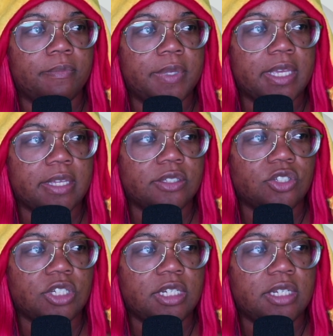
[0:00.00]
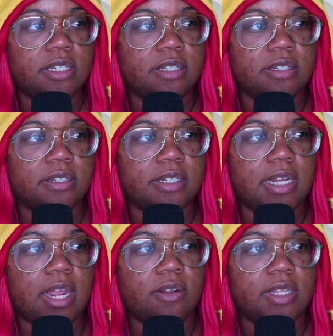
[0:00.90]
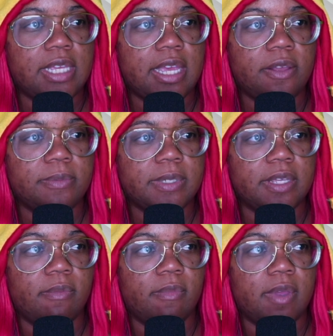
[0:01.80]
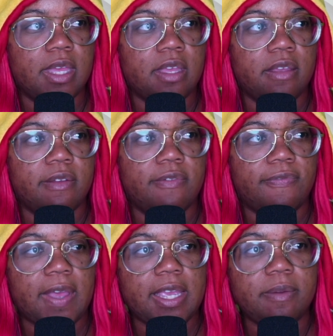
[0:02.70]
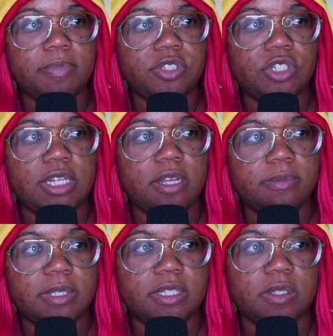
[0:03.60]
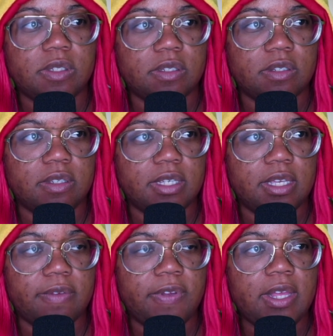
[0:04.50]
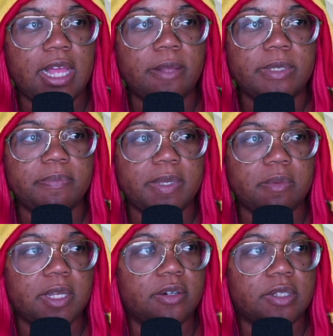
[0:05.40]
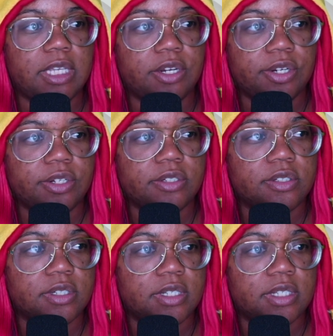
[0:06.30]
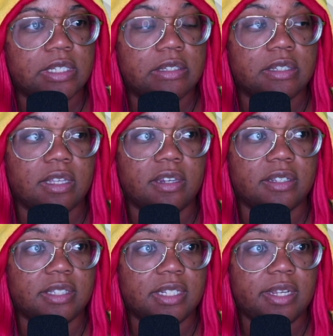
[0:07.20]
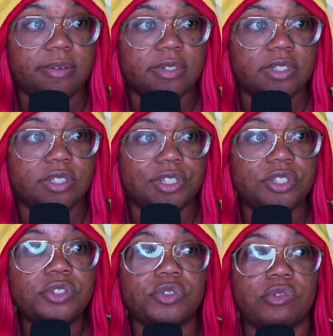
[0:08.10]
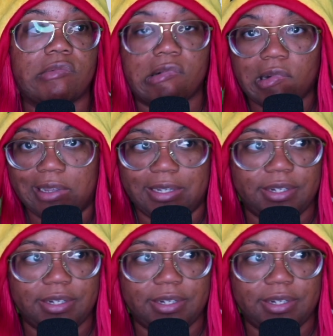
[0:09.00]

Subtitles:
Because she not only helped him fight, but she helped us, helped him be a better leader. Goodness, that tower is destroyed.